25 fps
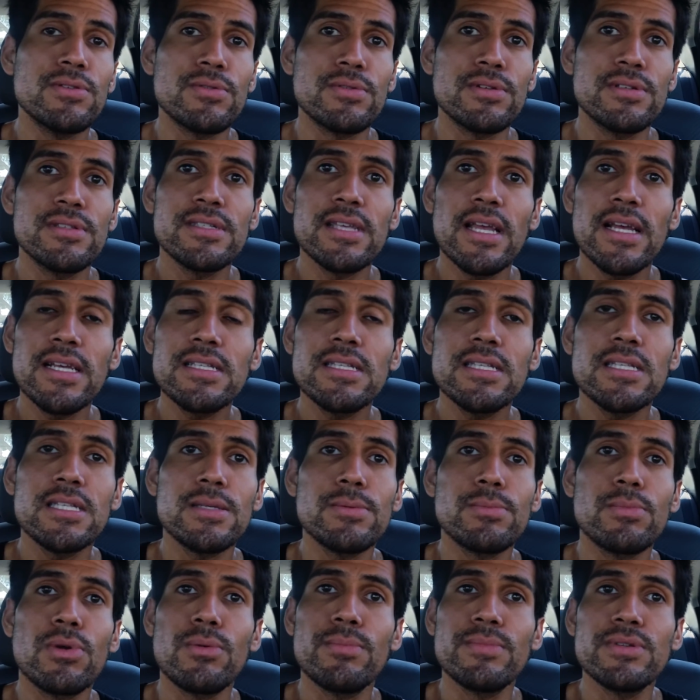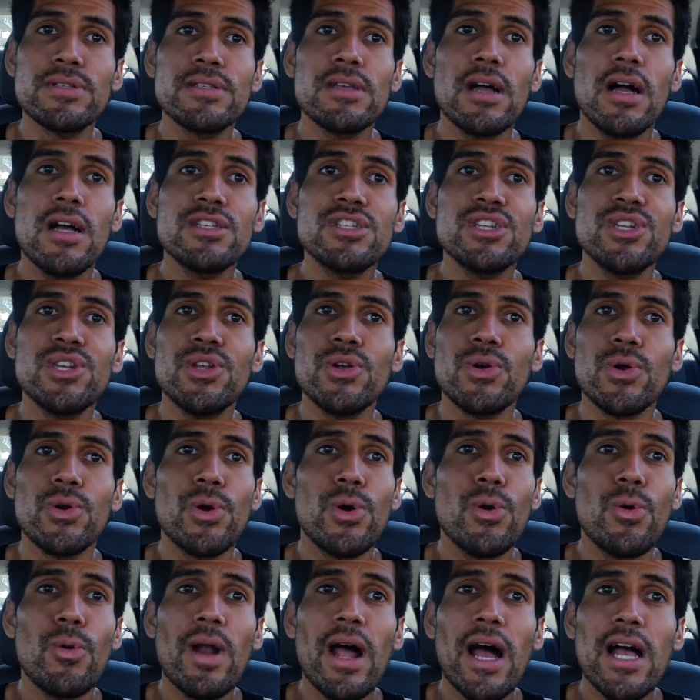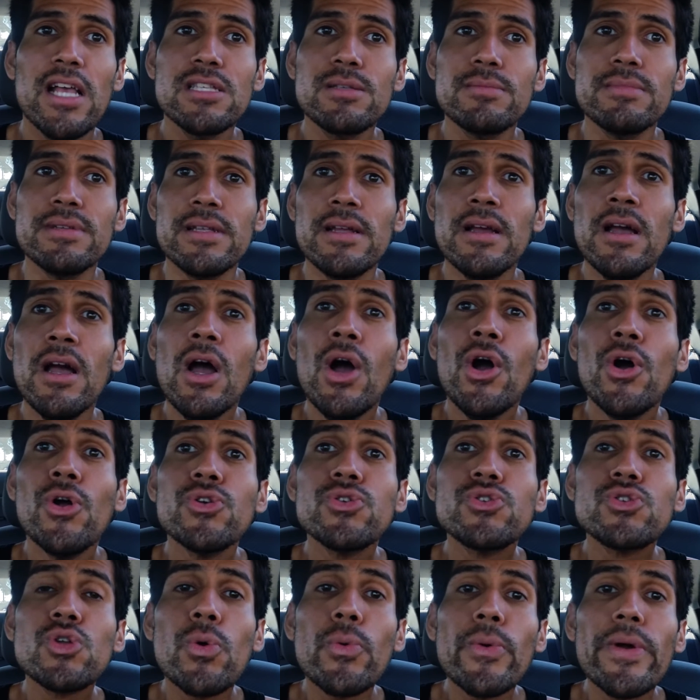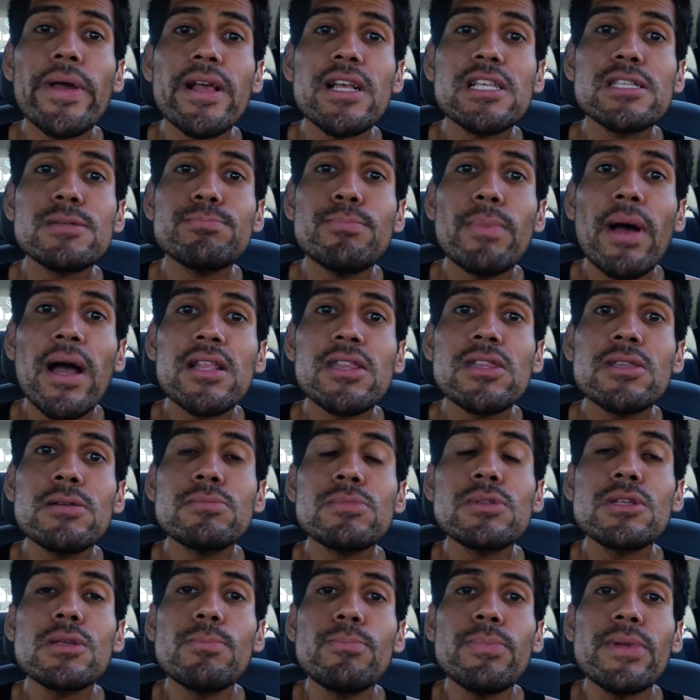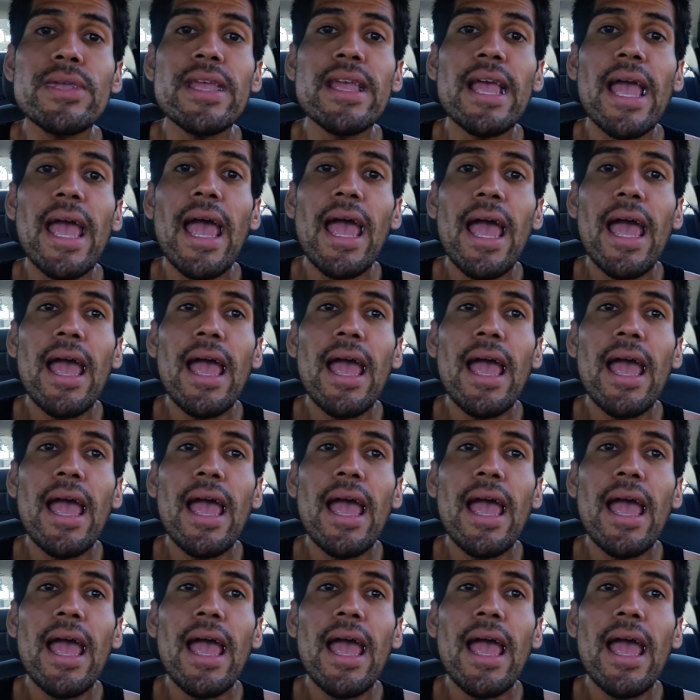or sexism, or misogyny, or harassment. Don't expect them to be